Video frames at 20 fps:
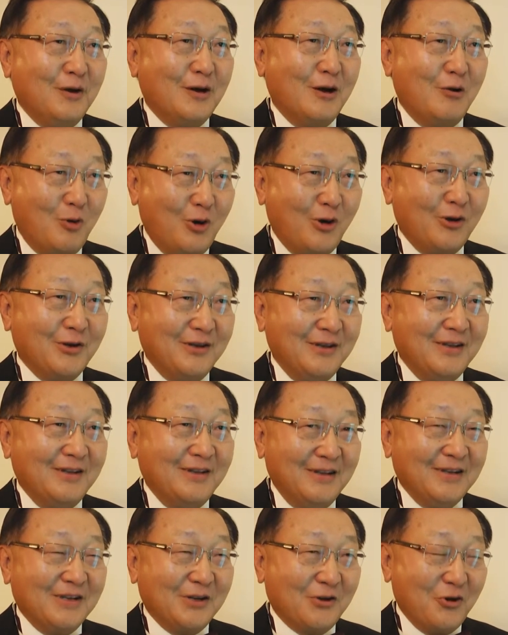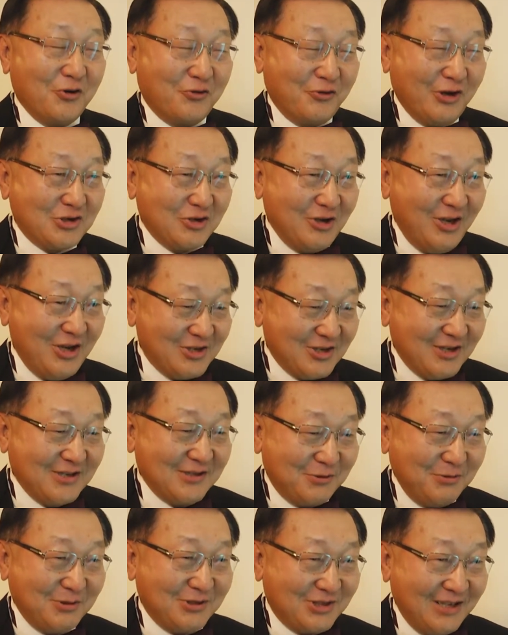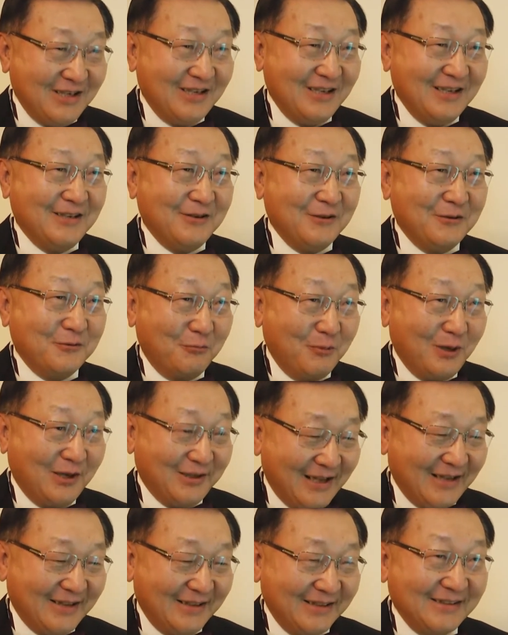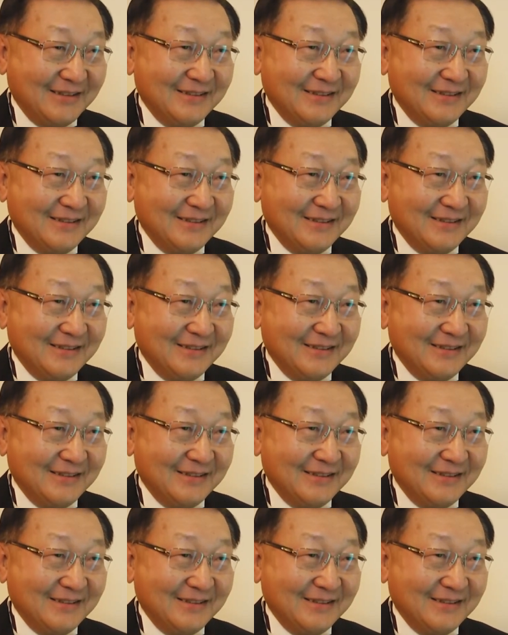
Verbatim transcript: award. Congratulations, Suee Well done.